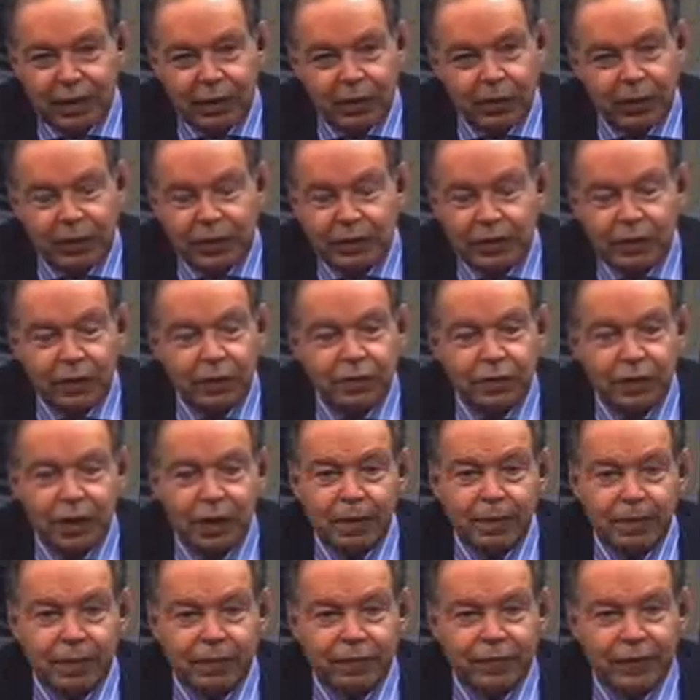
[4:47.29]
other wage goes
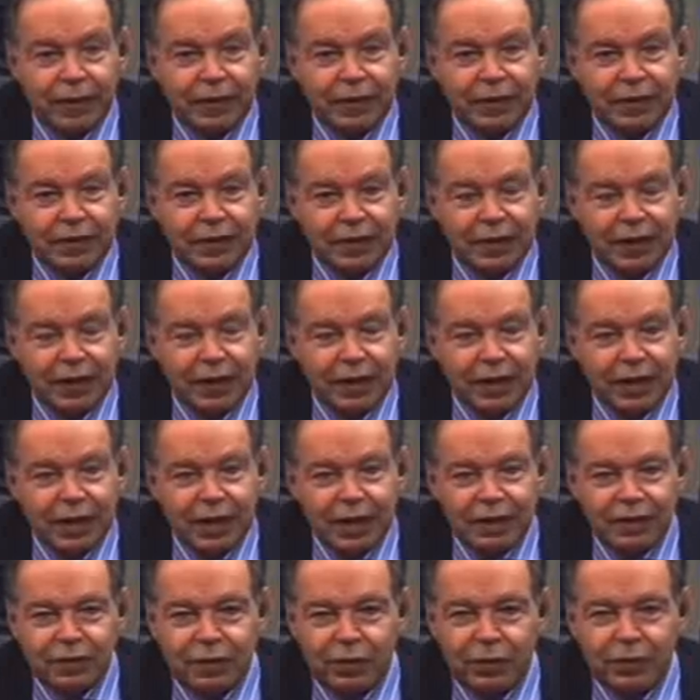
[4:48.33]
up if necessary.
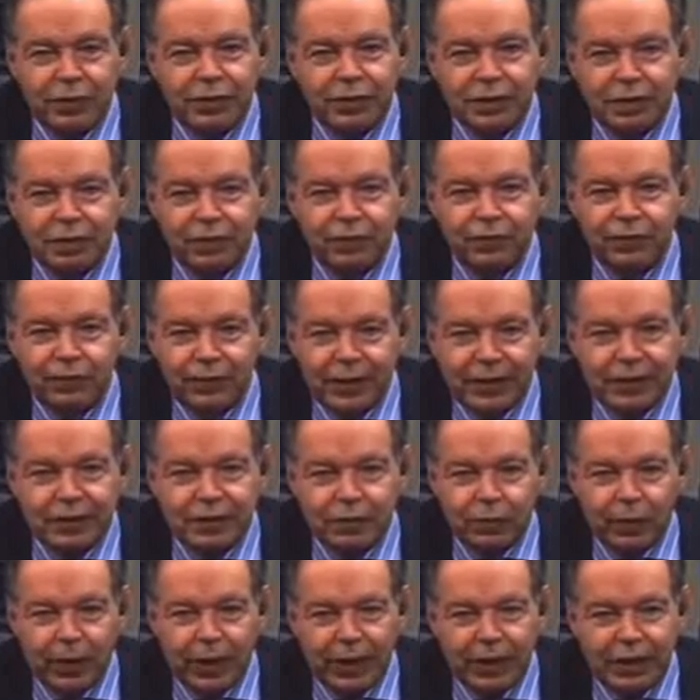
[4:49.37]
So there isn't a
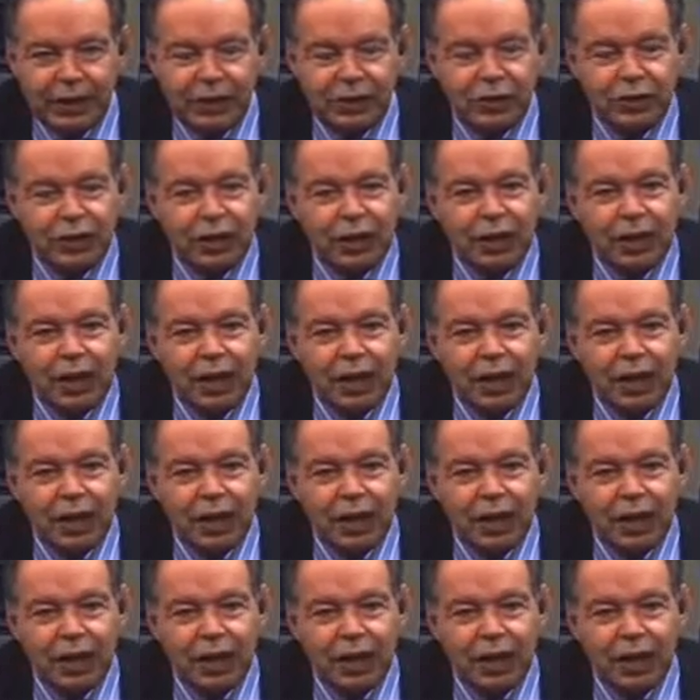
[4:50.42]
fixed wage.